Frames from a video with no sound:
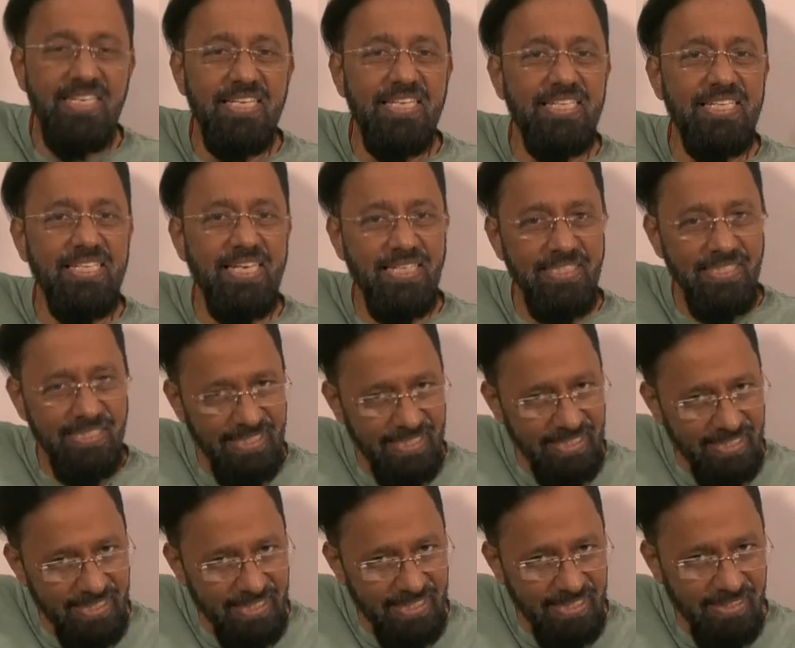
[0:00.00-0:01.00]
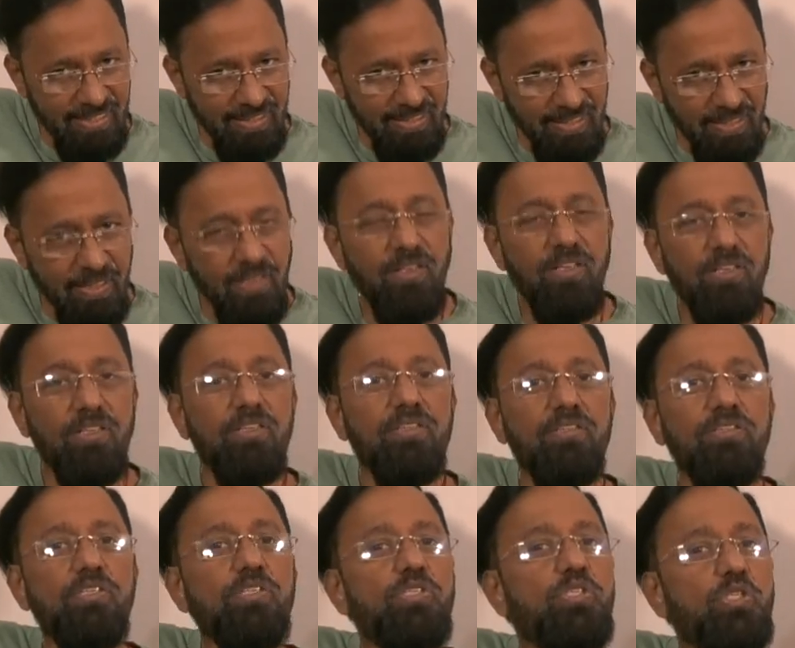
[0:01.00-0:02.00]
Yes,
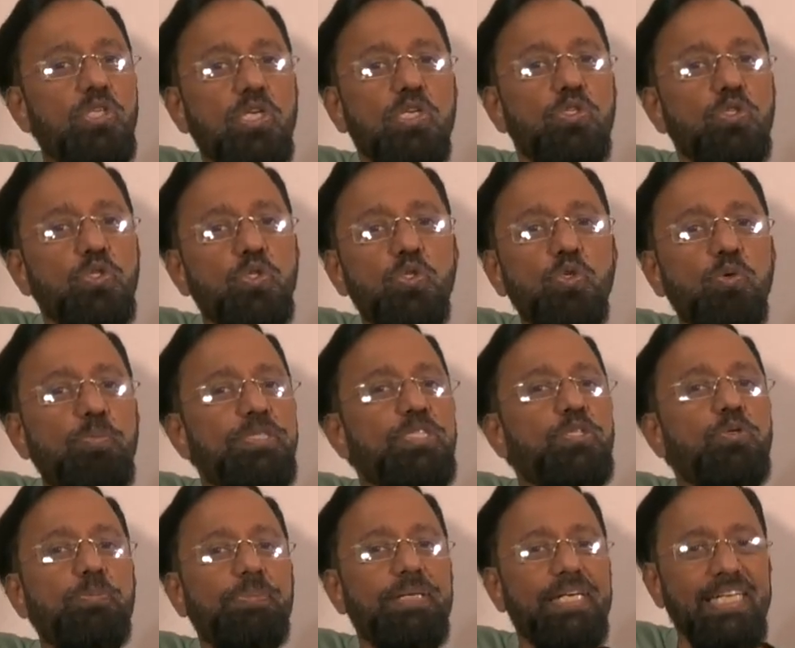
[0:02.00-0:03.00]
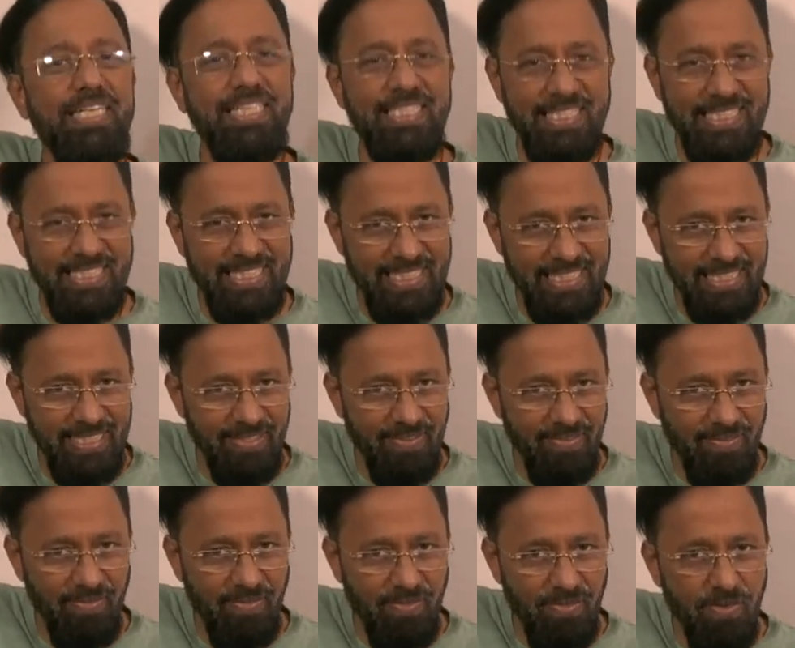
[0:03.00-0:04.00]
this super duper hit
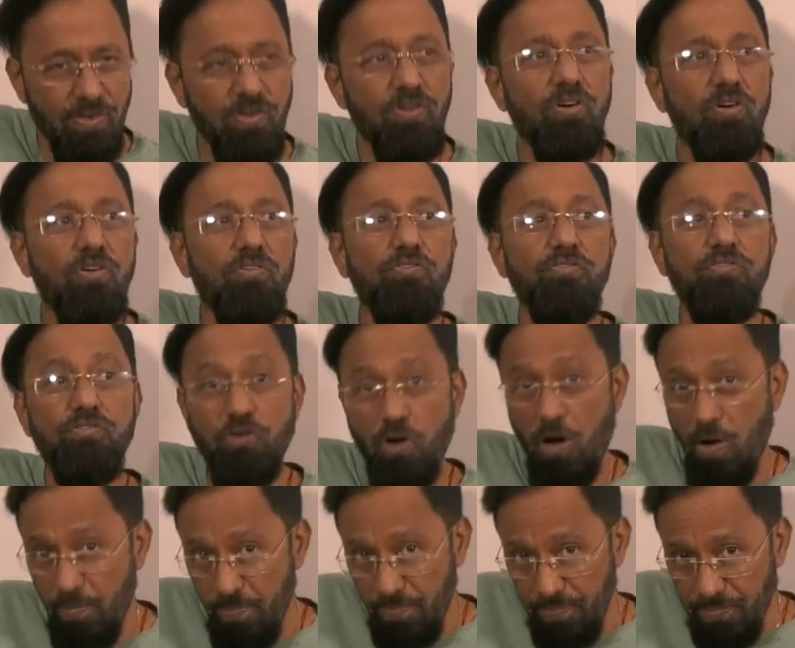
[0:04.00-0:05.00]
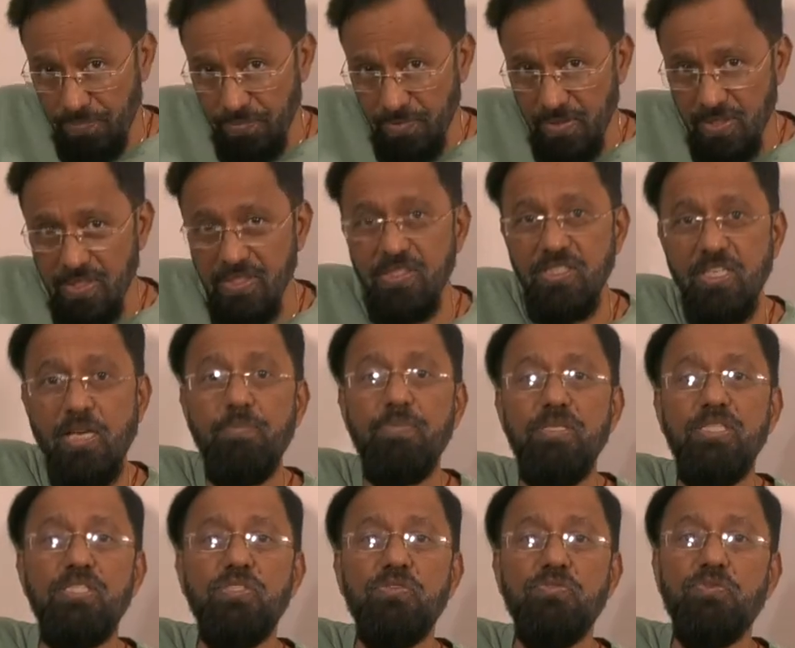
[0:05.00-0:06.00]
from the
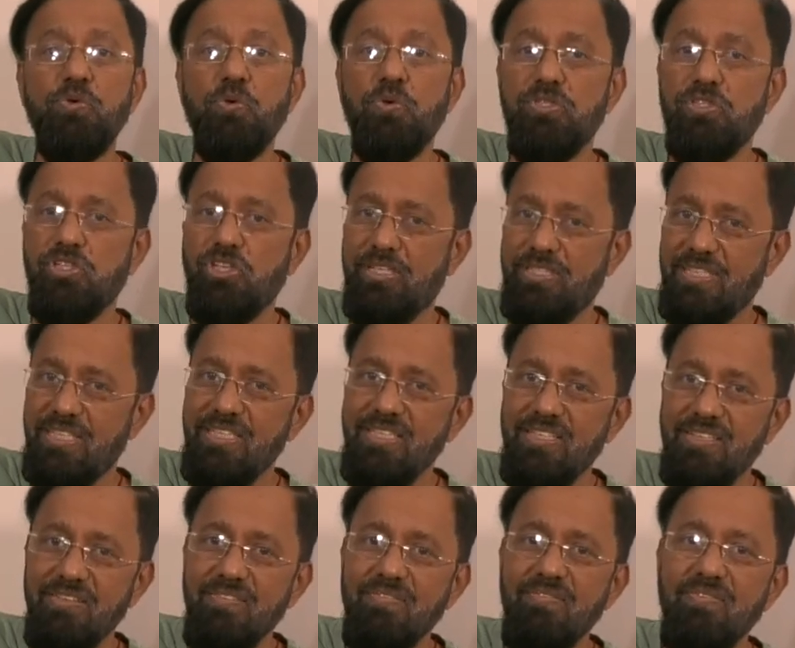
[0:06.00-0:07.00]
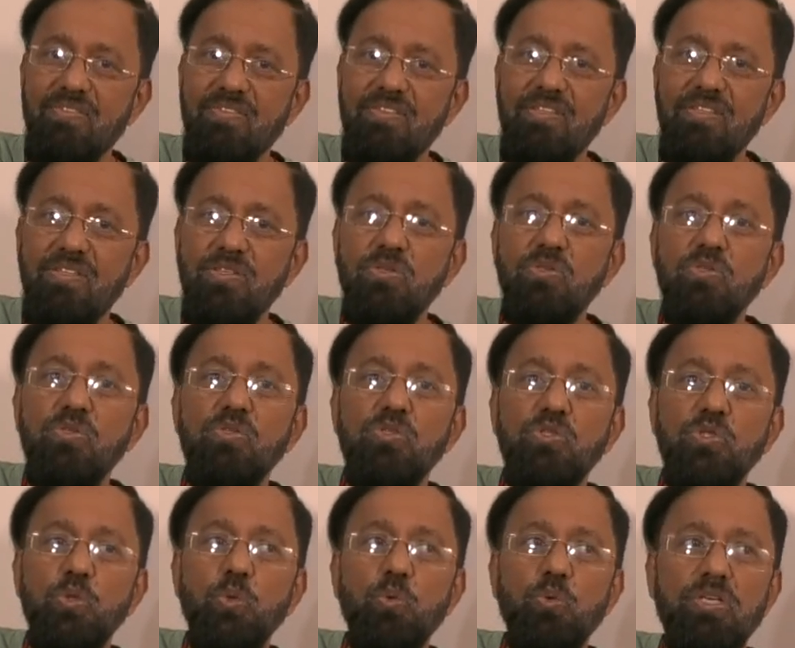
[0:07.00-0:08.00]
stables of Rohit Shetty,
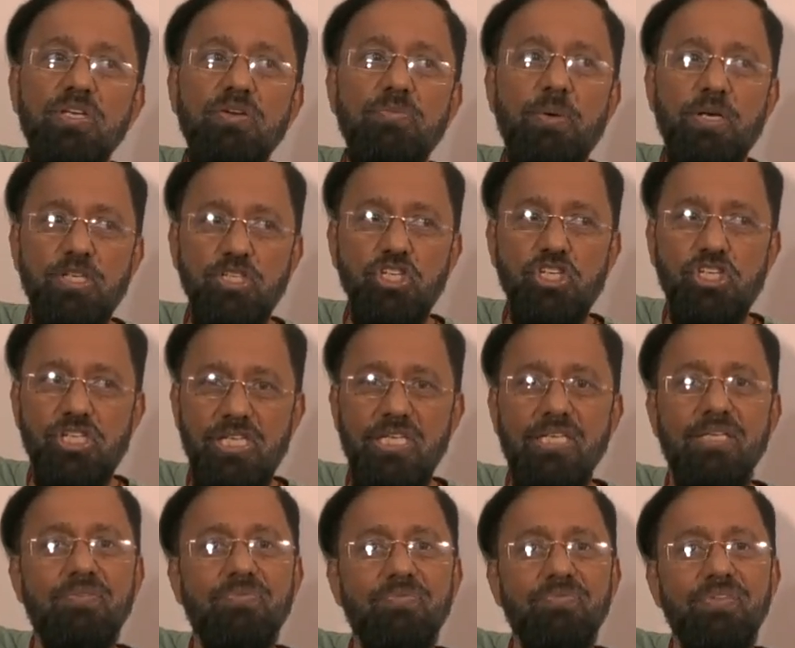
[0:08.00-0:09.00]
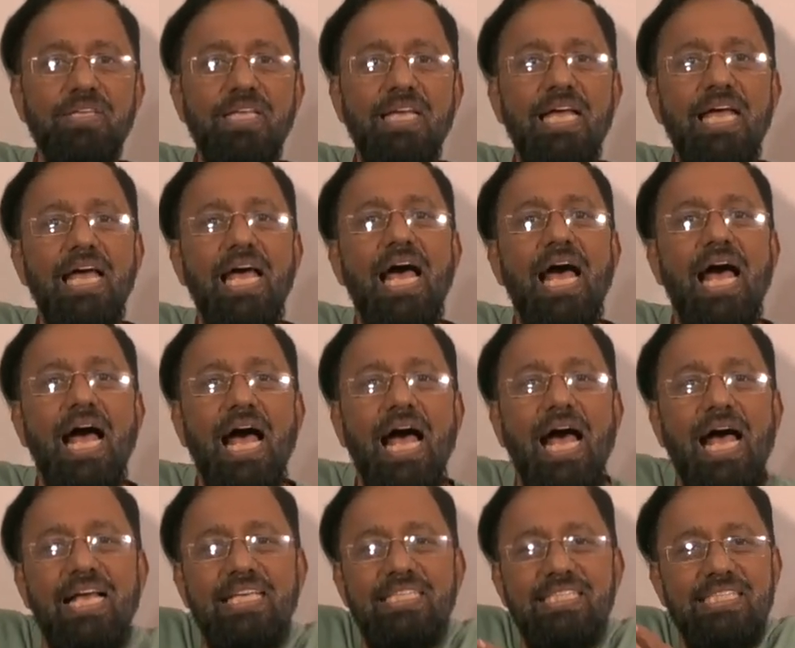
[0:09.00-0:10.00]
Sooryavanshi,
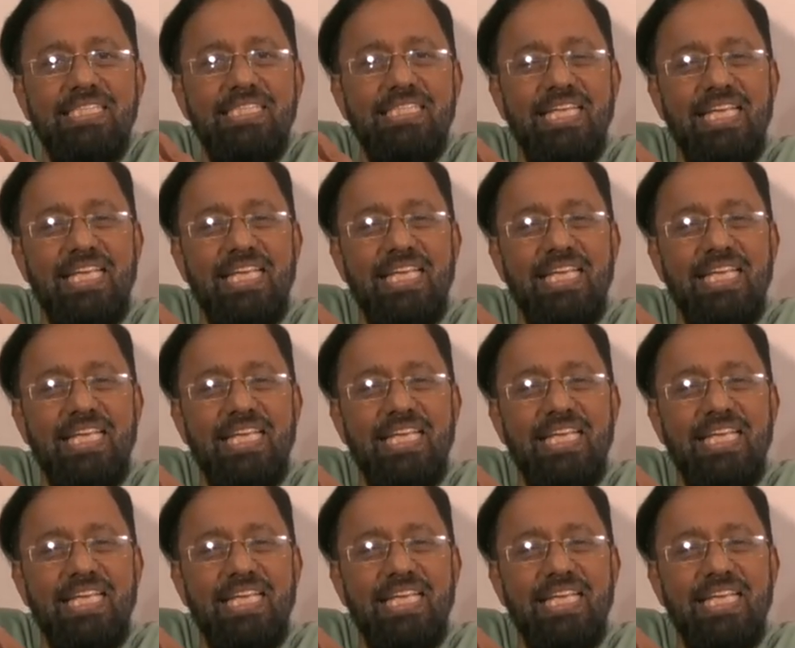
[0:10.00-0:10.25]
has